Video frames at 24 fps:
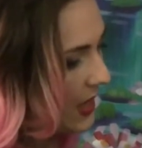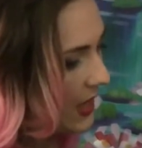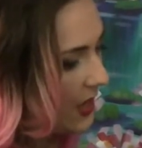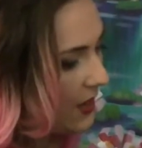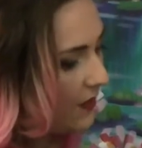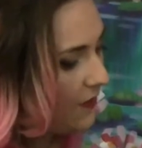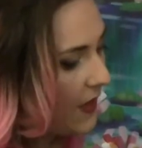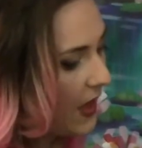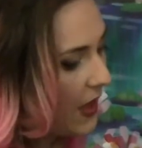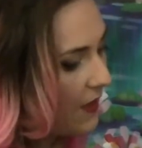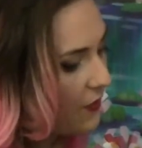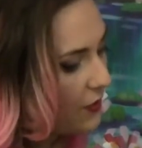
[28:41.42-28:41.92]
And
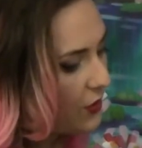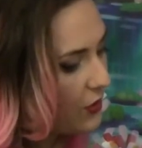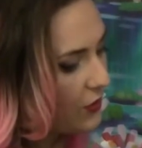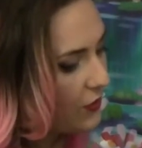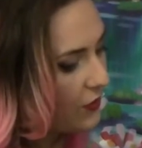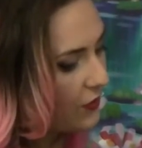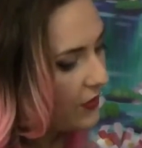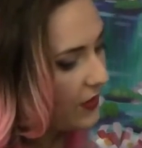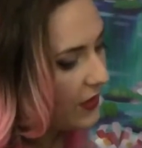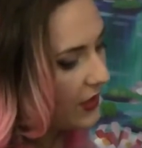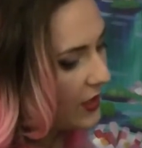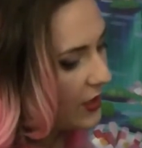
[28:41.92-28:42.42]
if ever you
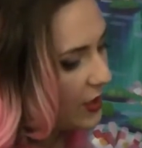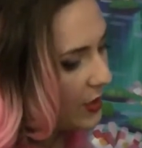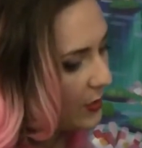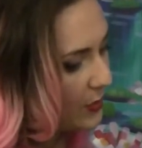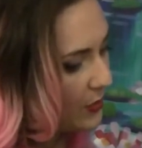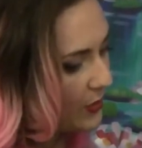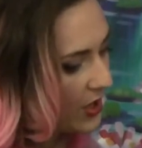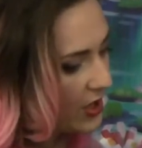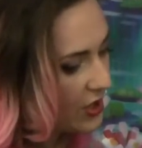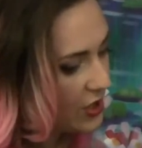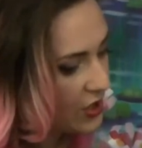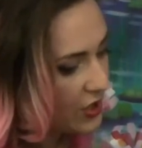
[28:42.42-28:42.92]
feel like your
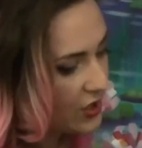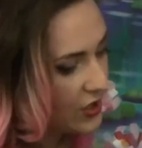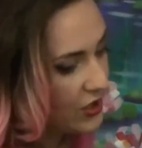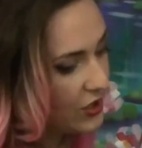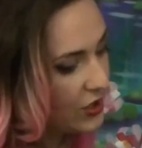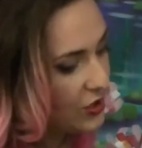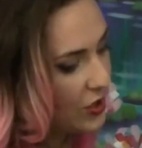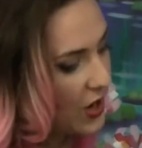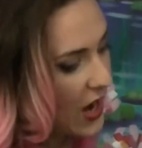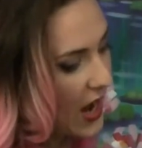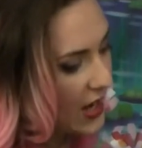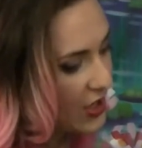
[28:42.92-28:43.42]
brush is
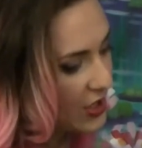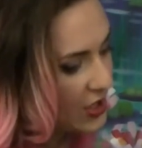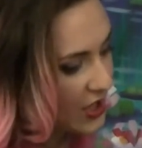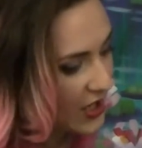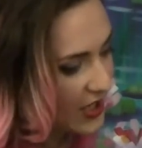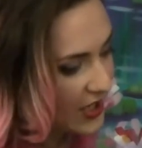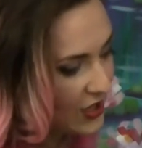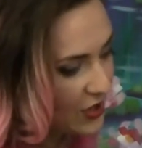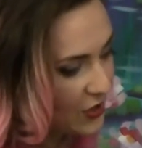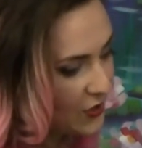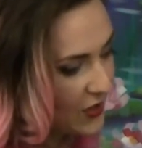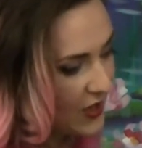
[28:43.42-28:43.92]

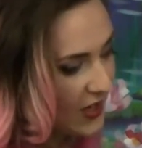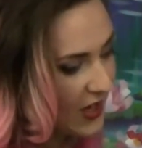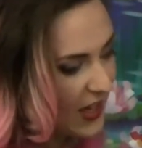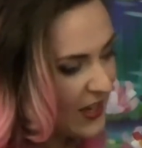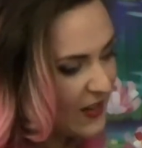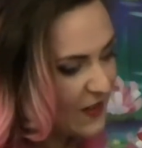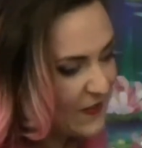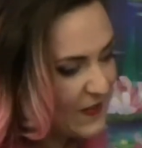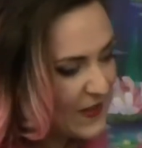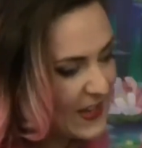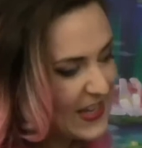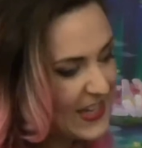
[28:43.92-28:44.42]
scratching and you can kind
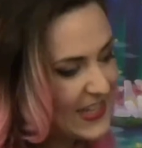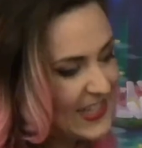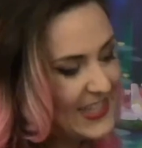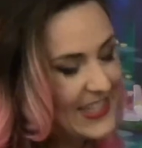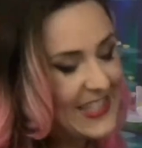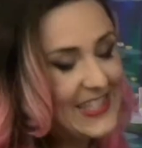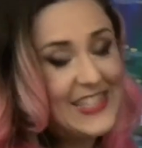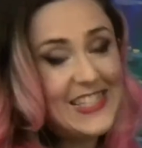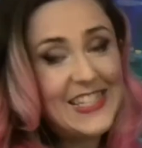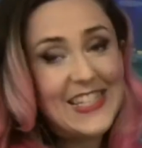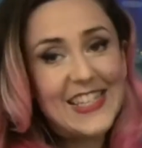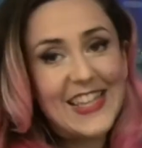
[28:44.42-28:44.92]
of
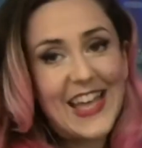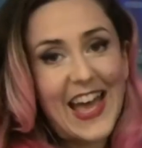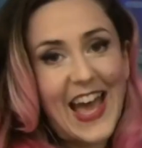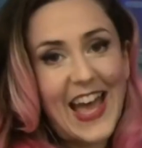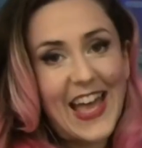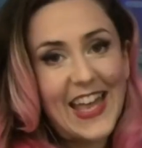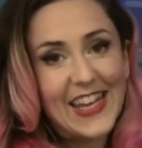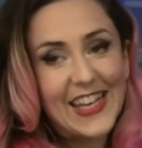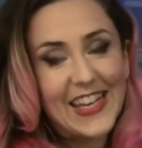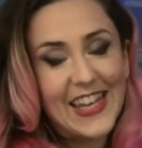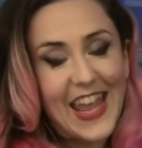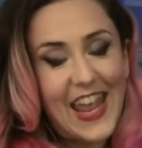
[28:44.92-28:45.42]
see that
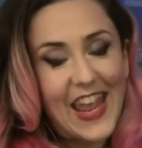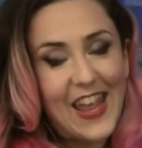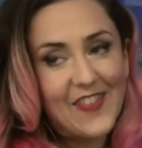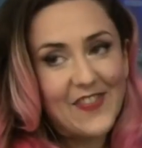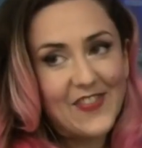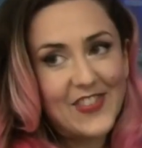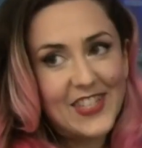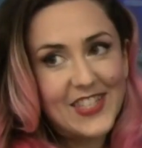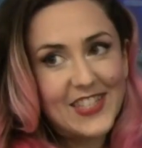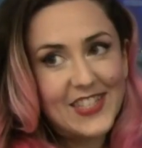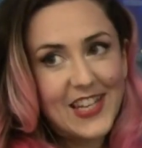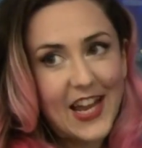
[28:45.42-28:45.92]

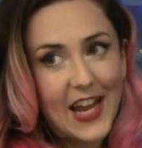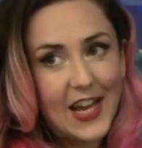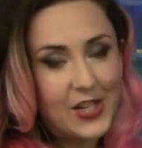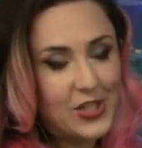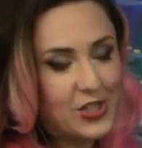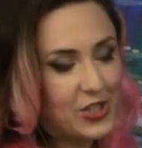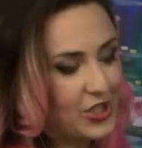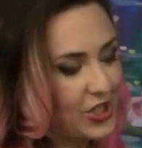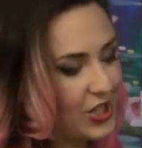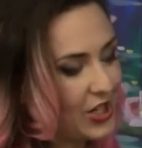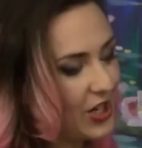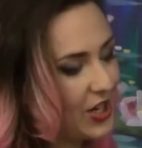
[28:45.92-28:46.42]
canvas
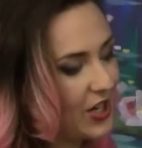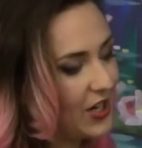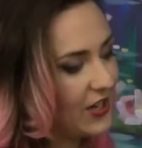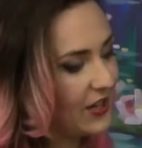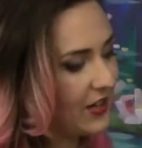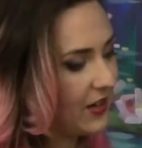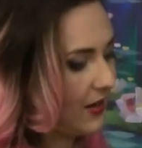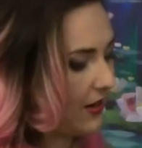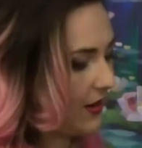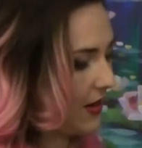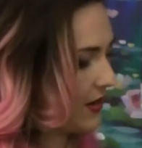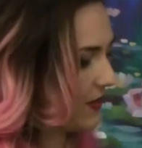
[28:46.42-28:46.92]
texture
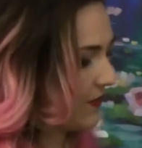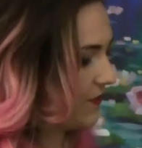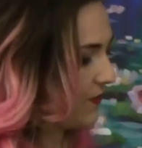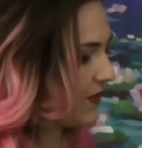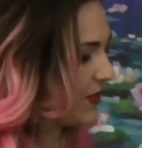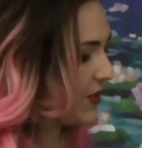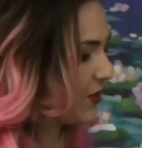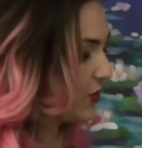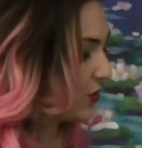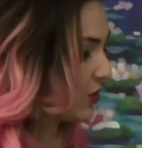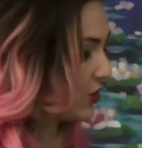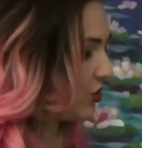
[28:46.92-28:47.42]
and it
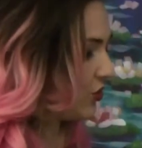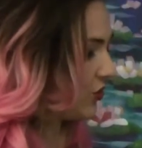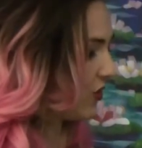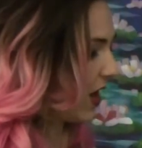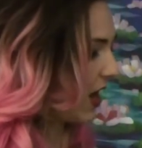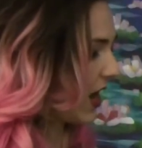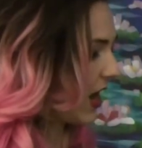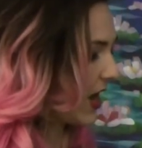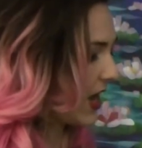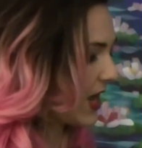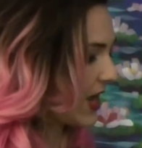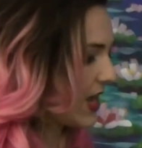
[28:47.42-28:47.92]
feels
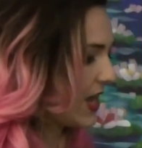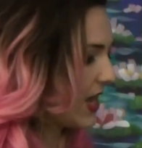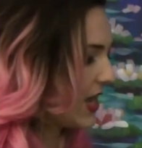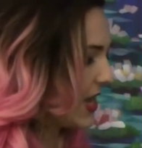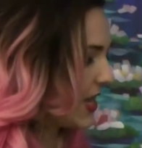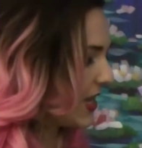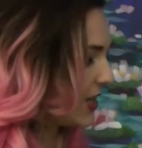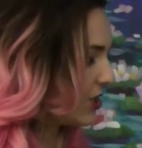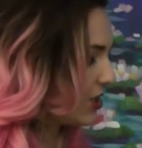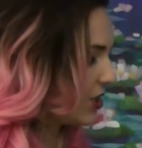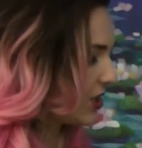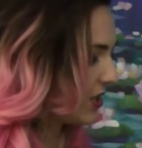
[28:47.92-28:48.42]
dry,
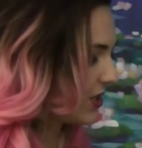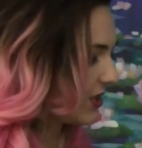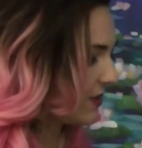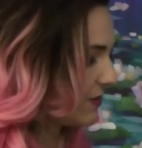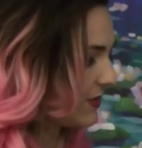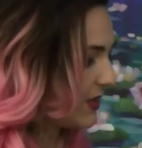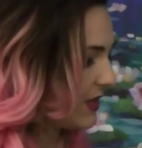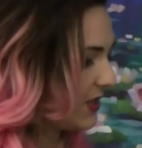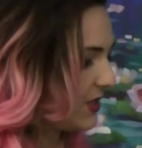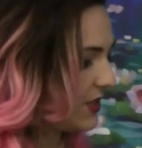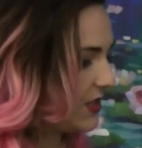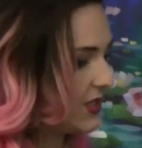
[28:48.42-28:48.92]
it just
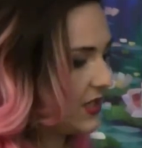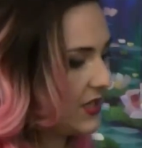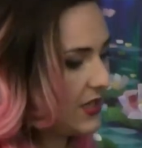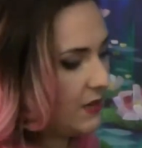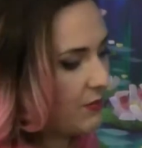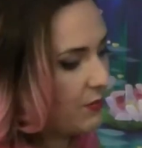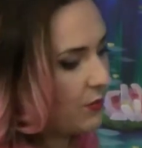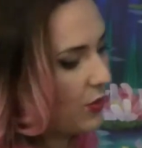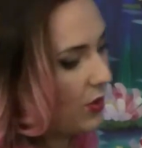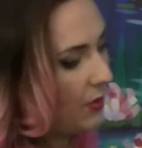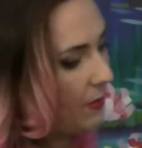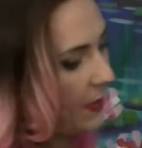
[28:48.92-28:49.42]
means you
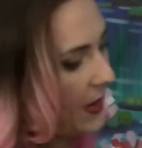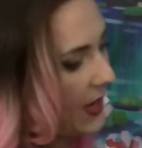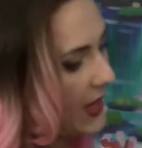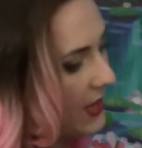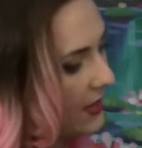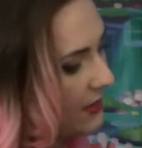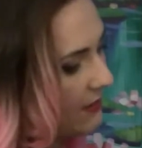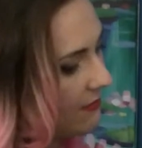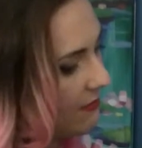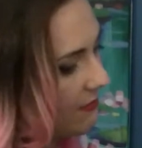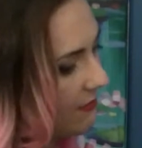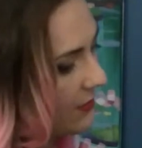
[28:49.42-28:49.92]
need more
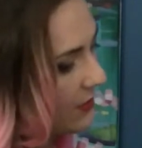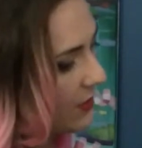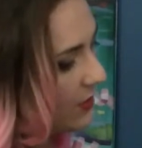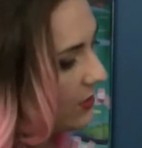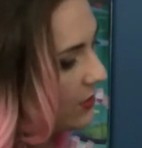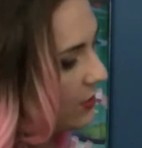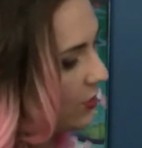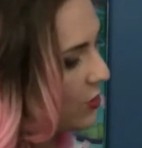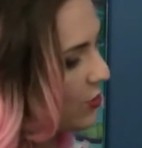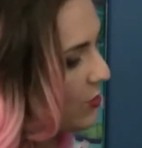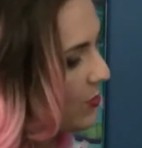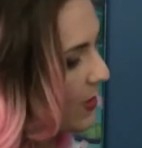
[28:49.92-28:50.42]
paint.
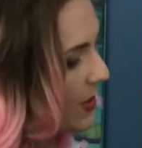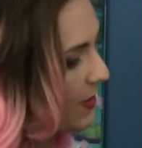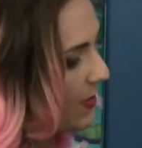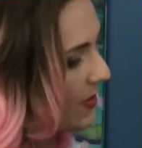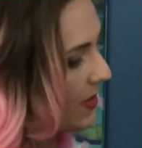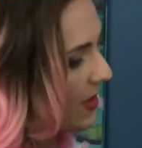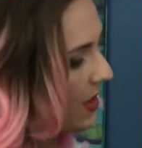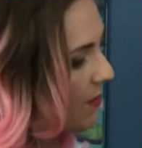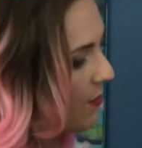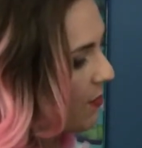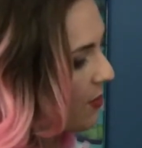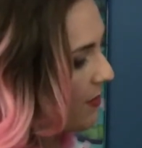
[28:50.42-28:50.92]
Just scoop up a
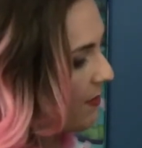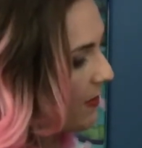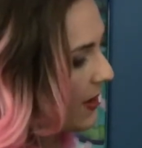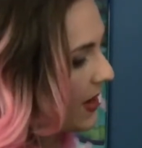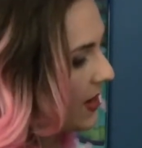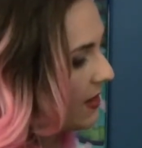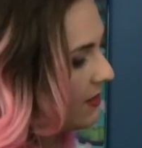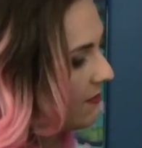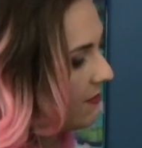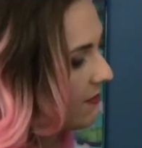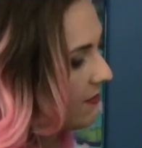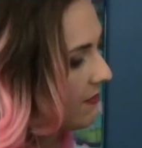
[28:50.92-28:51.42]
lot more
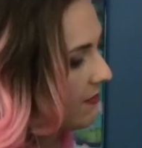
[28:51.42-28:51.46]
paint.